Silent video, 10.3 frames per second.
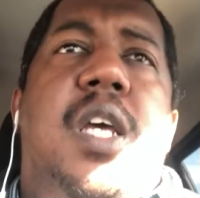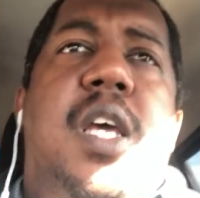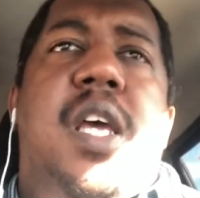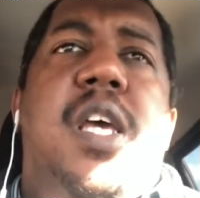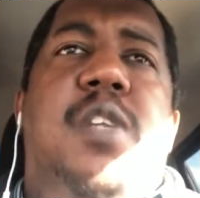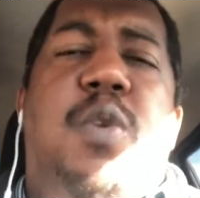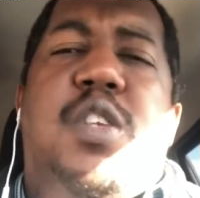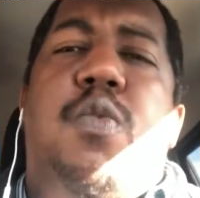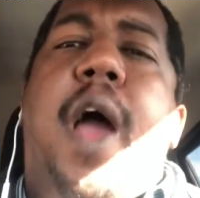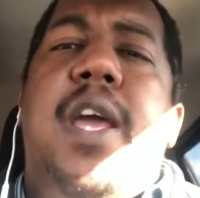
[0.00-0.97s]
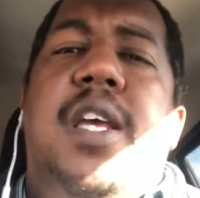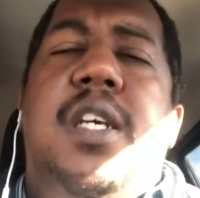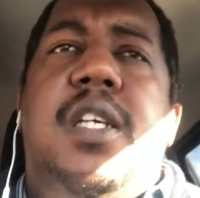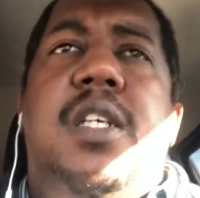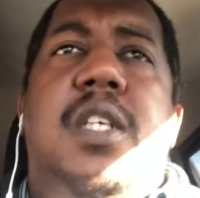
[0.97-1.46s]
is what's right.
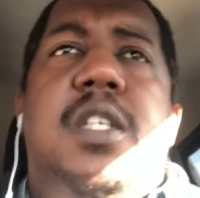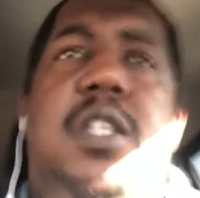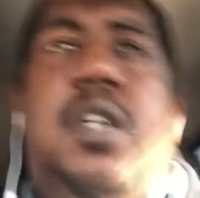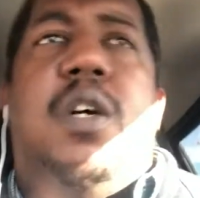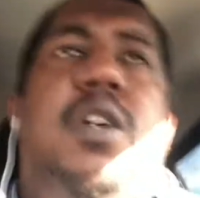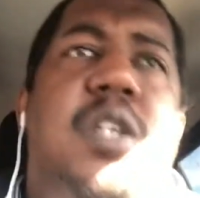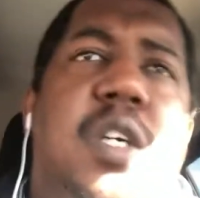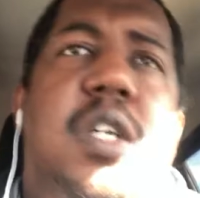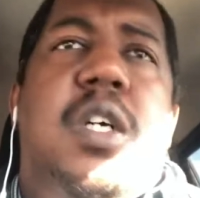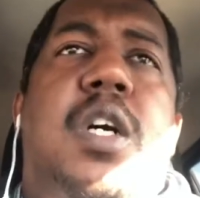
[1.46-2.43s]
You're